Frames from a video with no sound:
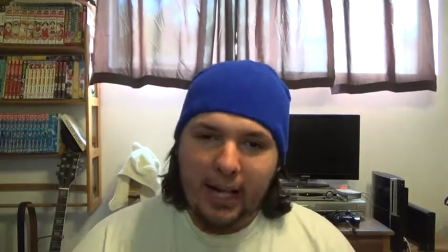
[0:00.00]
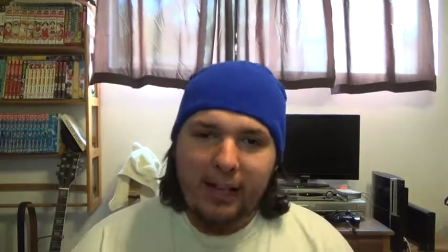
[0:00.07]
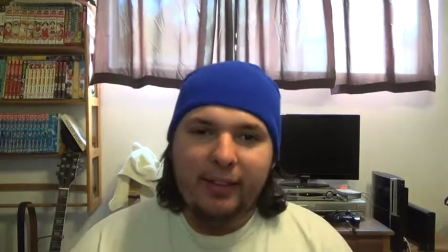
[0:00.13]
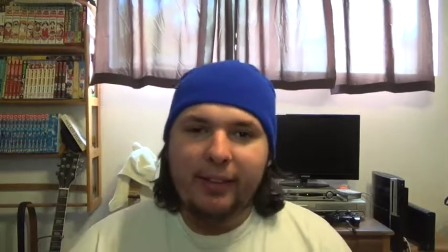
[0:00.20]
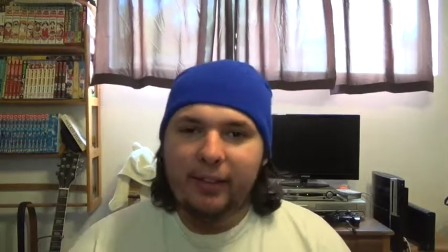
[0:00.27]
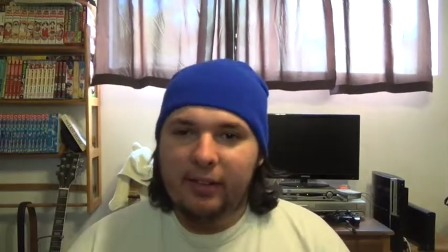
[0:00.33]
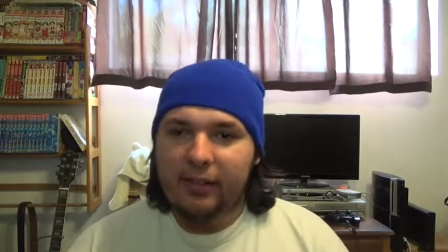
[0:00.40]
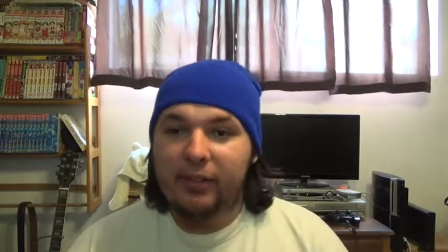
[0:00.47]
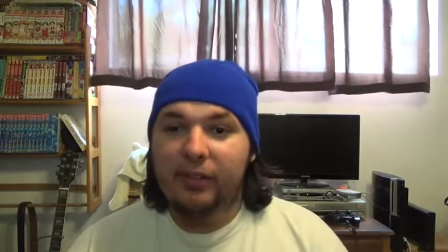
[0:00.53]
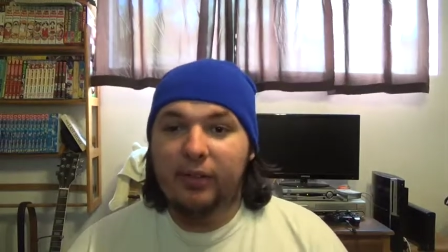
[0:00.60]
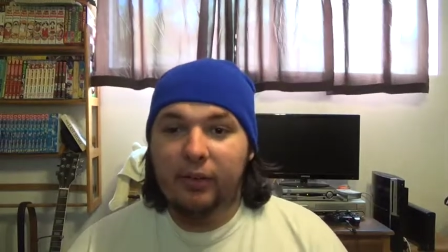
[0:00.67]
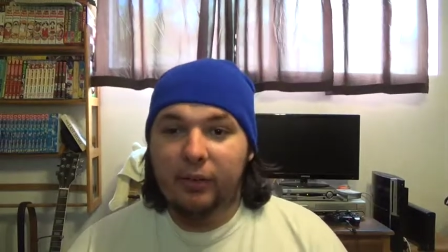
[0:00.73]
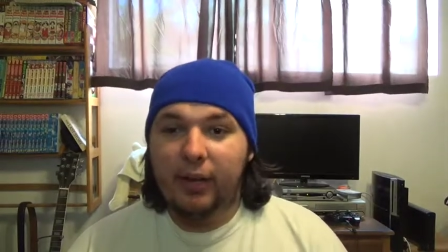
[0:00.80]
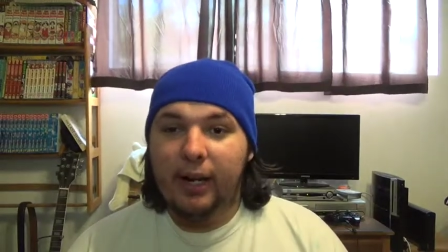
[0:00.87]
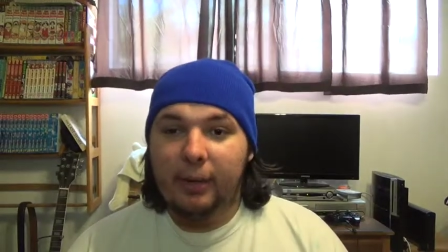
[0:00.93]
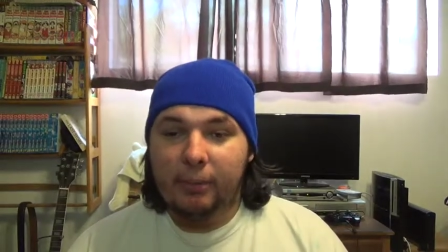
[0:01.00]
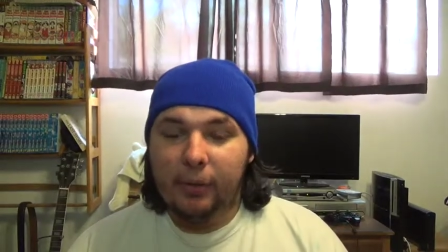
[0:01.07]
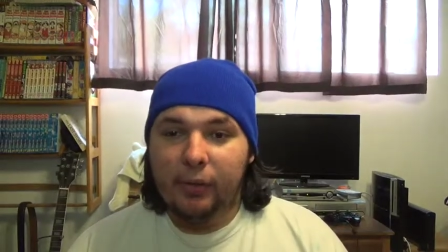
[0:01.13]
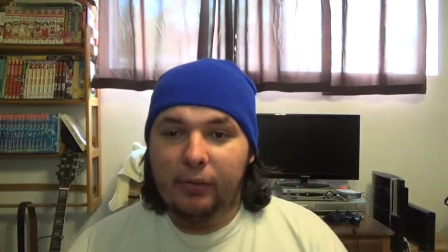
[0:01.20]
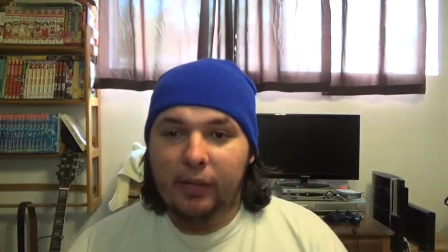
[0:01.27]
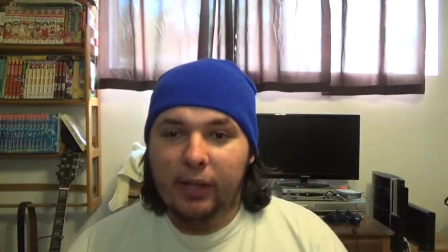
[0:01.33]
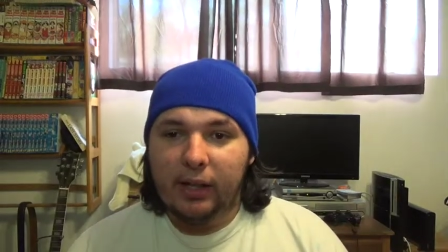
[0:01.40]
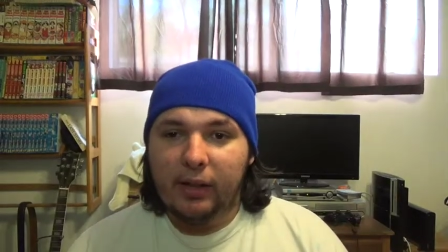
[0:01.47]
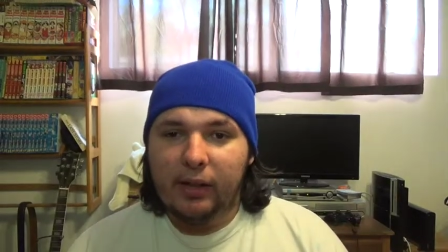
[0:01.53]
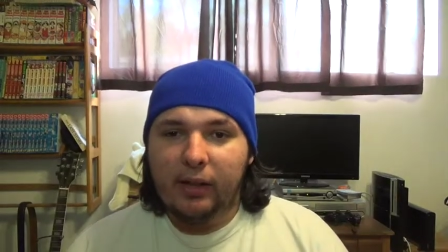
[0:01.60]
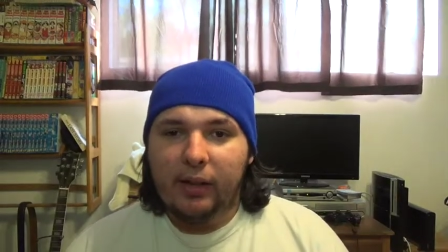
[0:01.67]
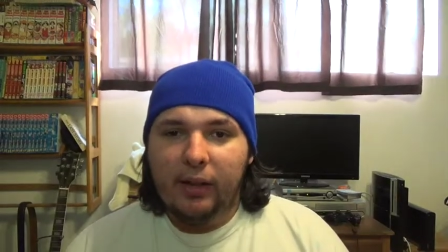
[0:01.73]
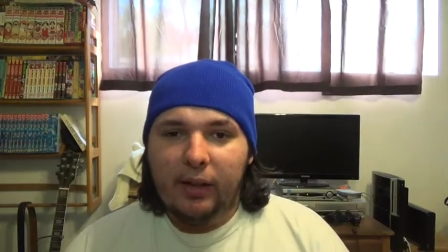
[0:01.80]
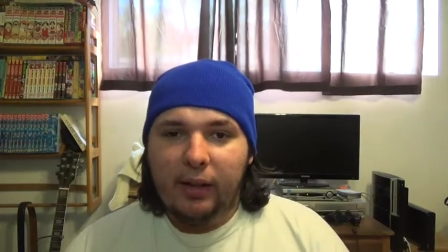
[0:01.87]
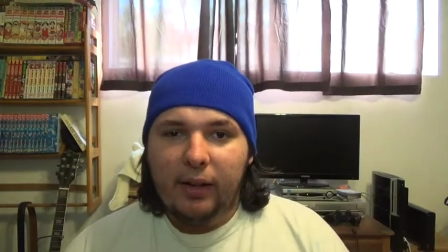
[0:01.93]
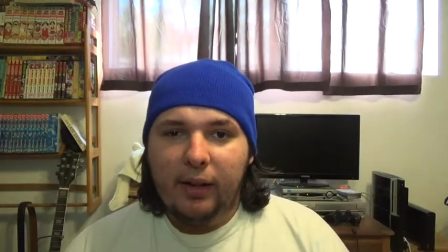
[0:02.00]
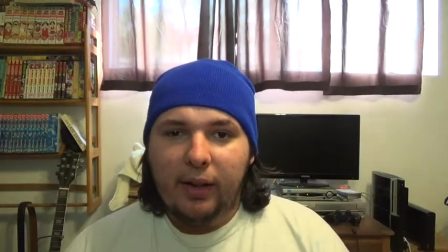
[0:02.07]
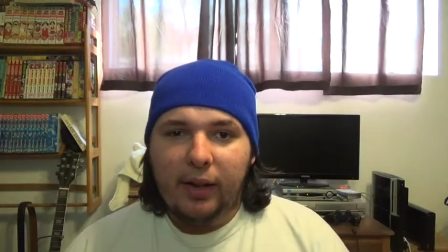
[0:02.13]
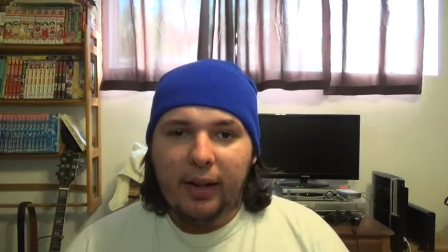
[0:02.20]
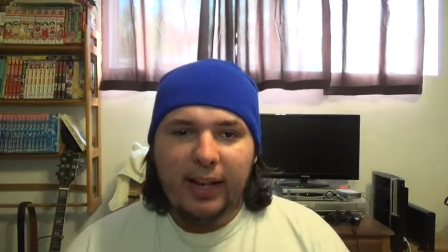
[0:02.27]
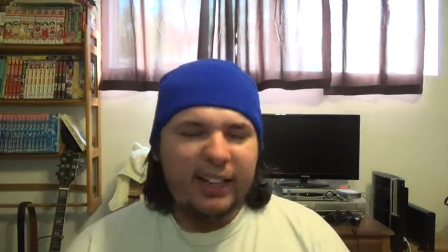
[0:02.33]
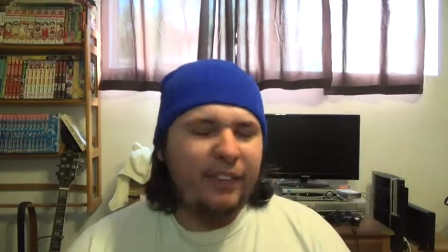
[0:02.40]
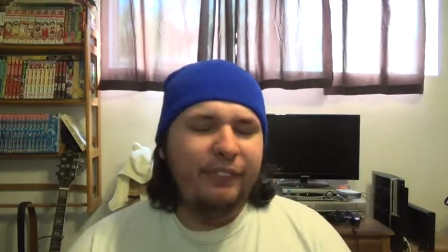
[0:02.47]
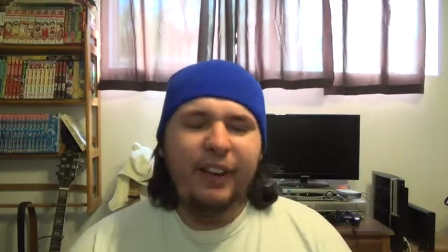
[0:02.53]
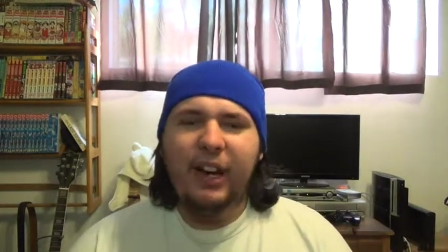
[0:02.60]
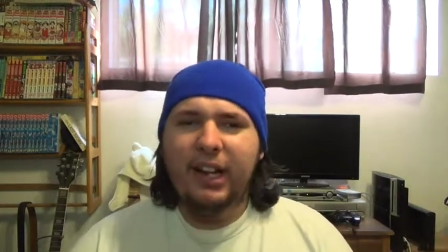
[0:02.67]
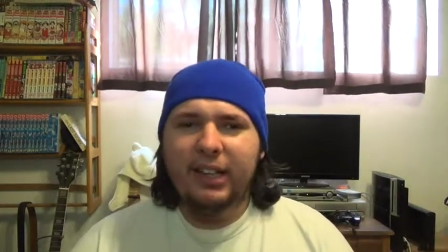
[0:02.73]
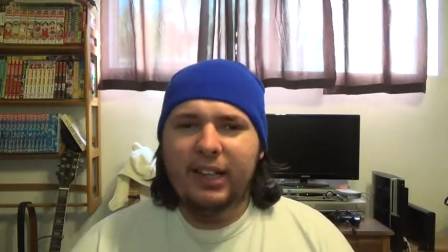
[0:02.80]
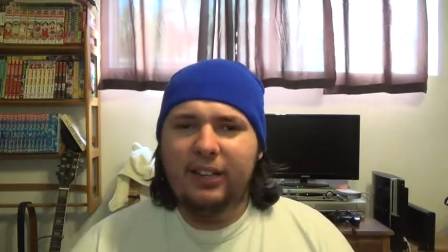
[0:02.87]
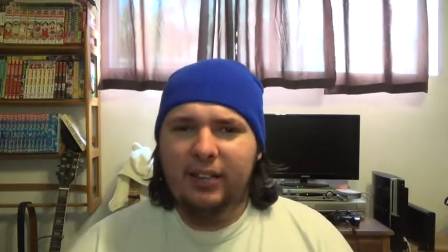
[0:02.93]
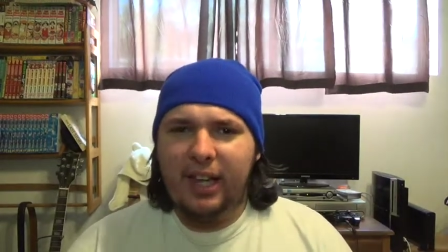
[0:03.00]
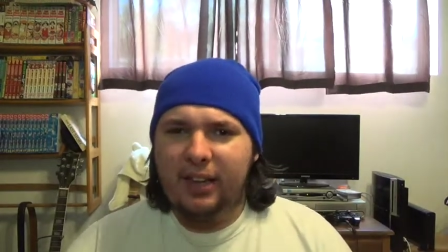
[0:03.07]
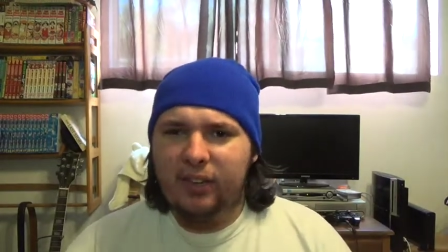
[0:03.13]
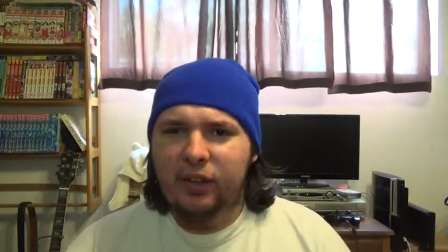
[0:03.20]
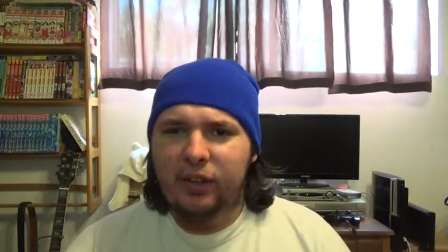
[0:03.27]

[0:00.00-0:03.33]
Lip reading: I think this is a great movie. At the very least, it's